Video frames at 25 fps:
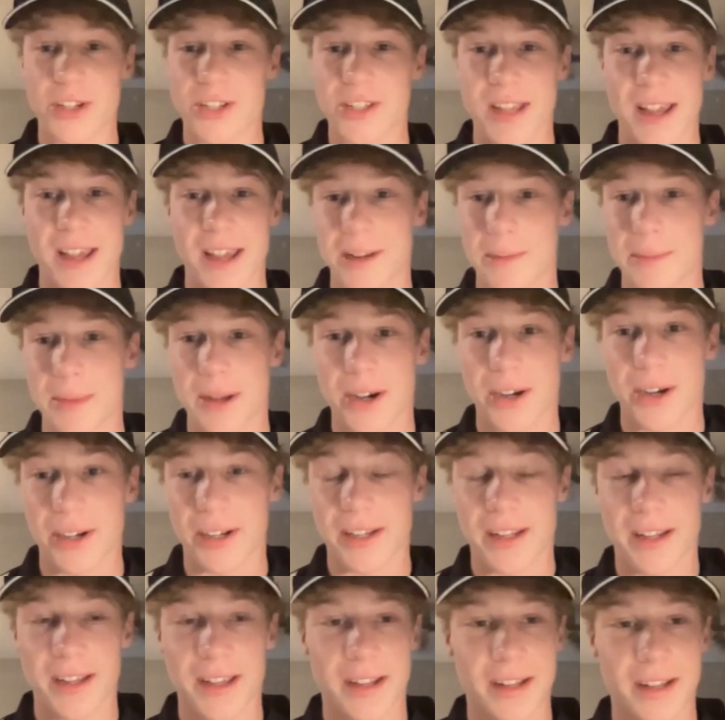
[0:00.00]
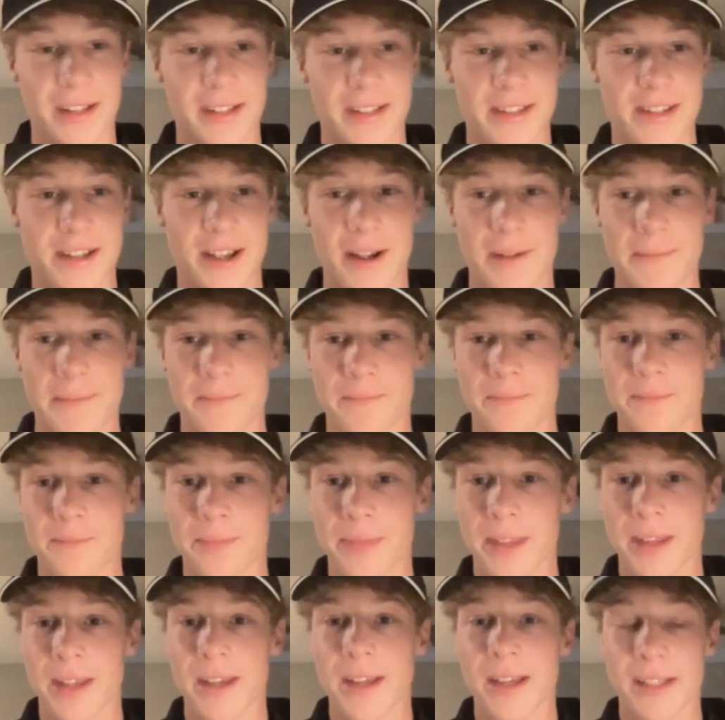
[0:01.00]
even just in America, and it's
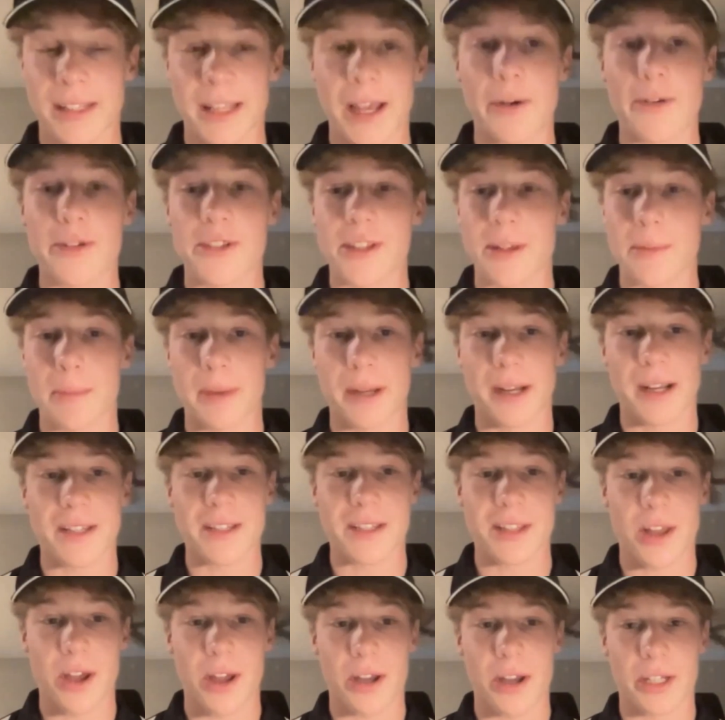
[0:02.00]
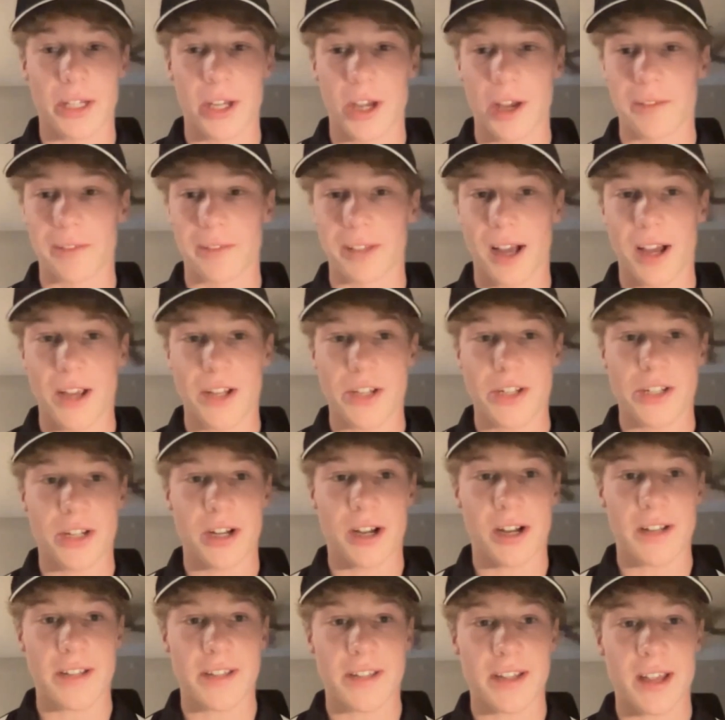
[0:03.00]
that was the biggest learning curve last
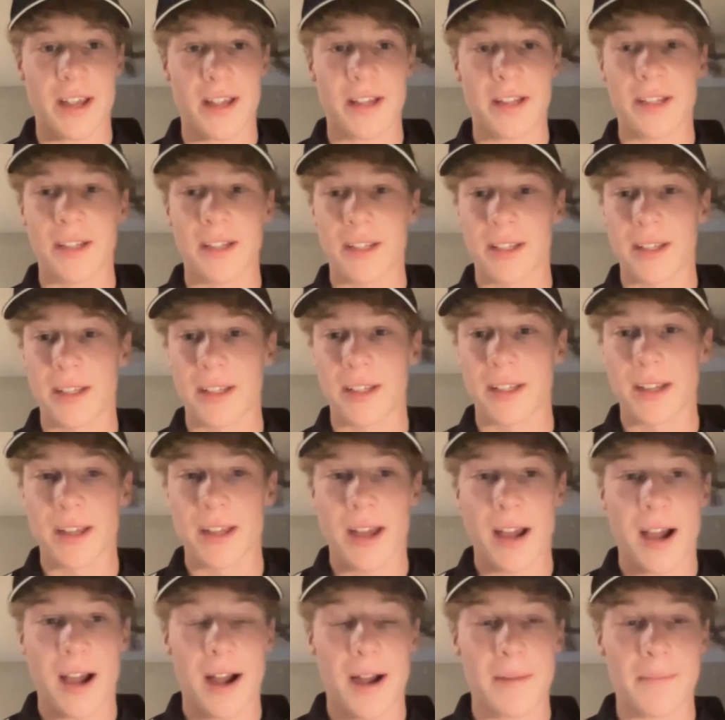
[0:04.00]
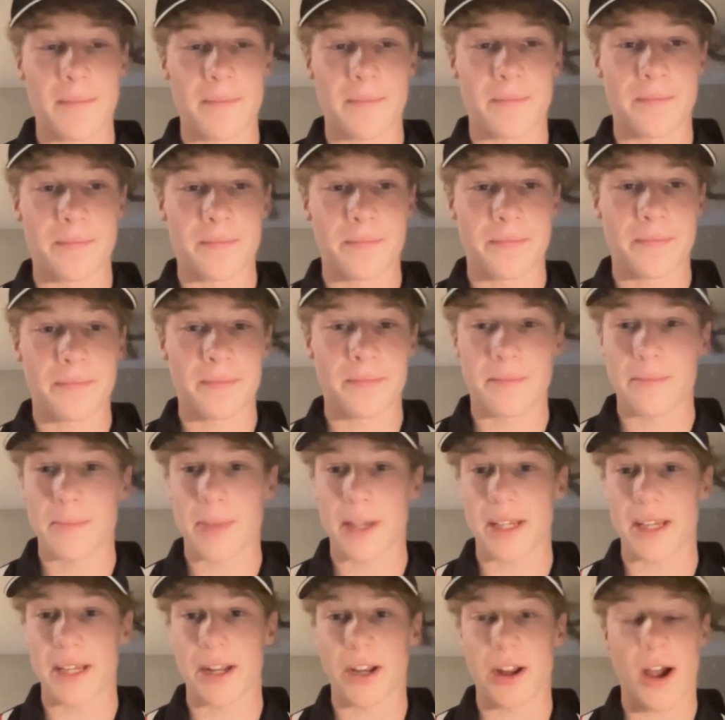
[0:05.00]
year, I'd say.
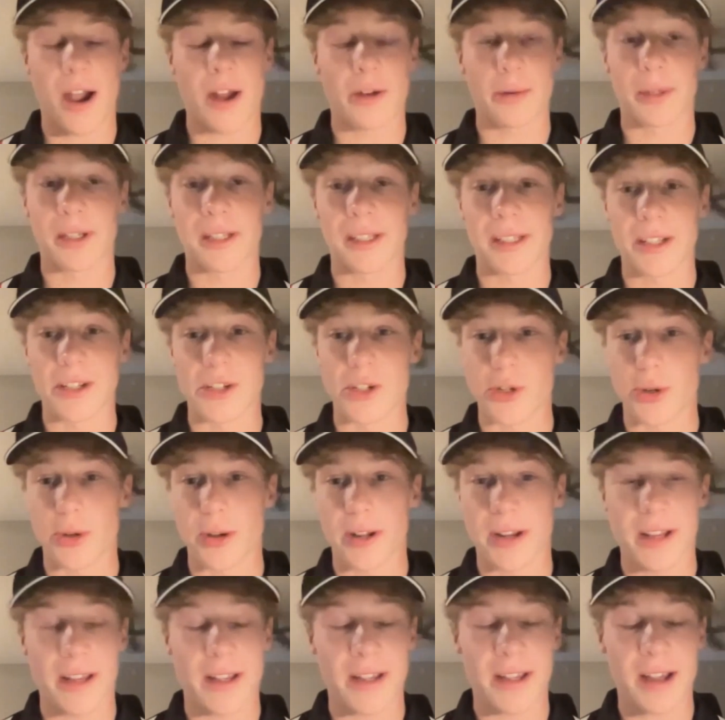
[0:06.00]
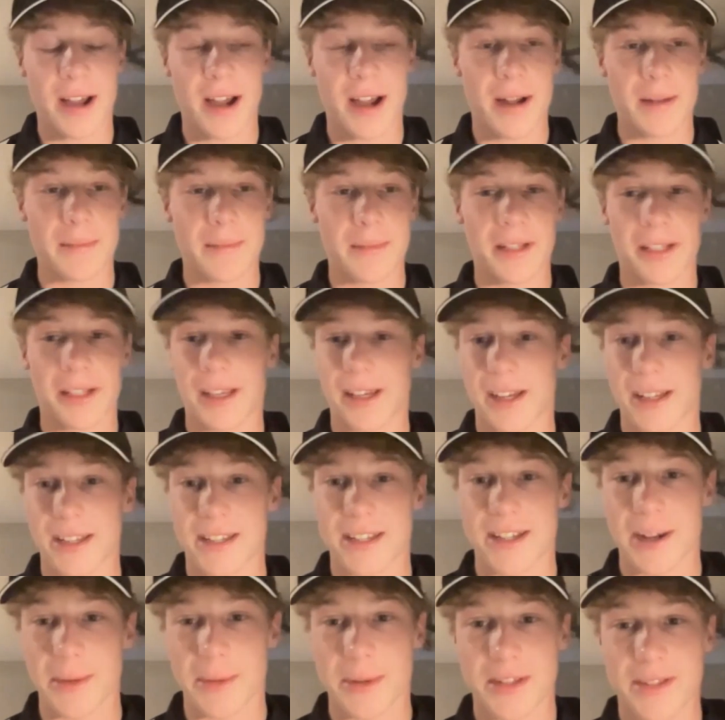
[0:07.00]
But yeah, no, I really enjoyed it, and like I
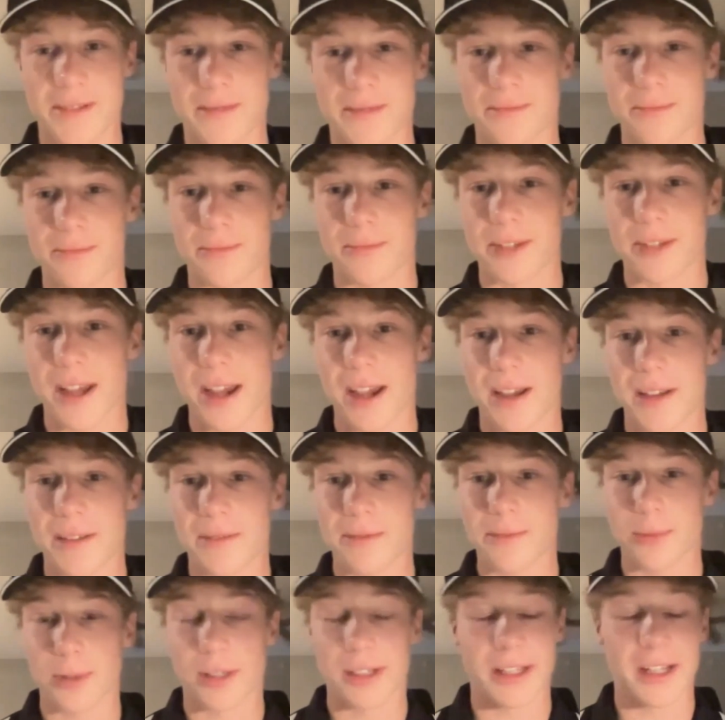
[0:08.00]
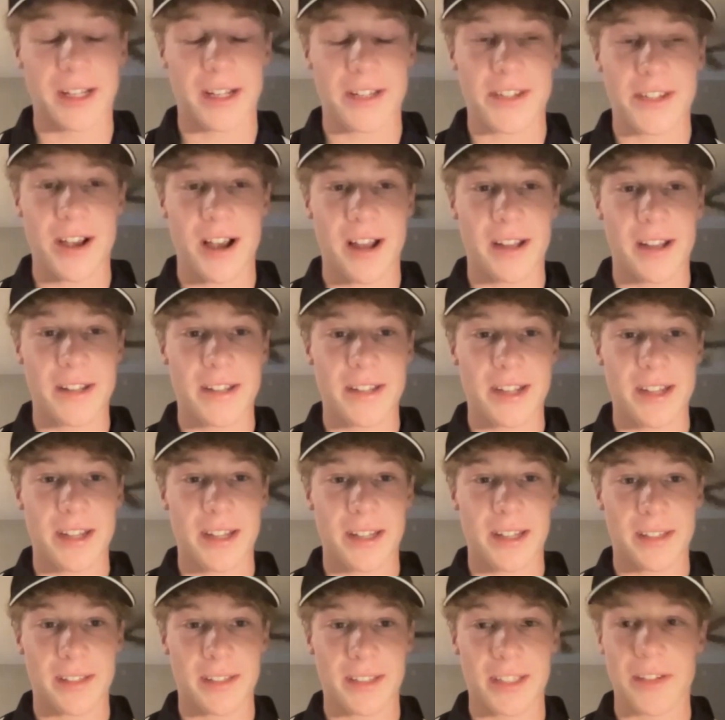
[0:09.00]
said, I'm just really excited
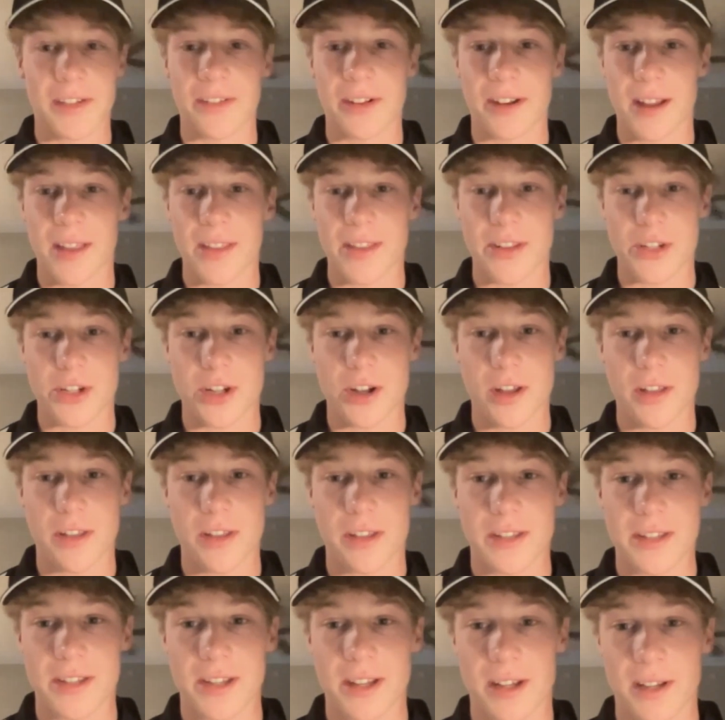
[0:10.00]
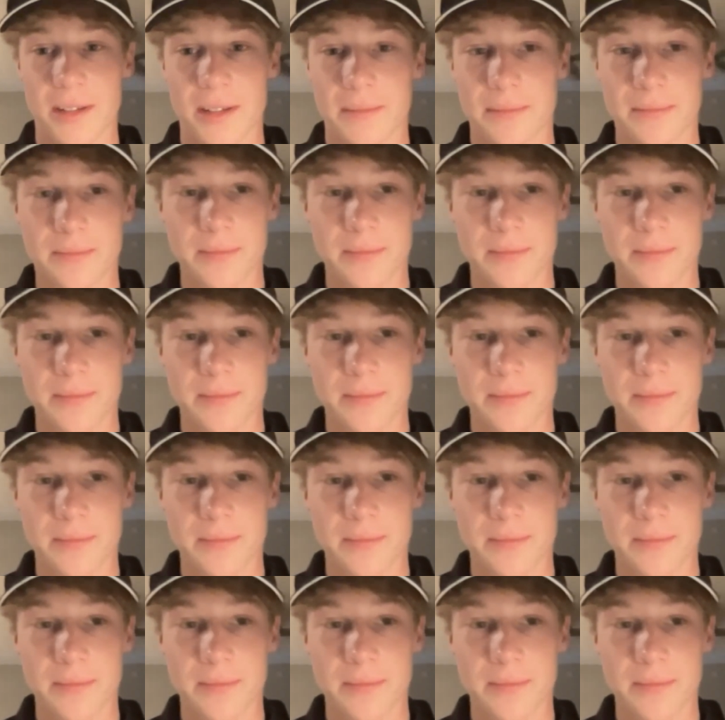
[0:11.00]
to give it another shot this year.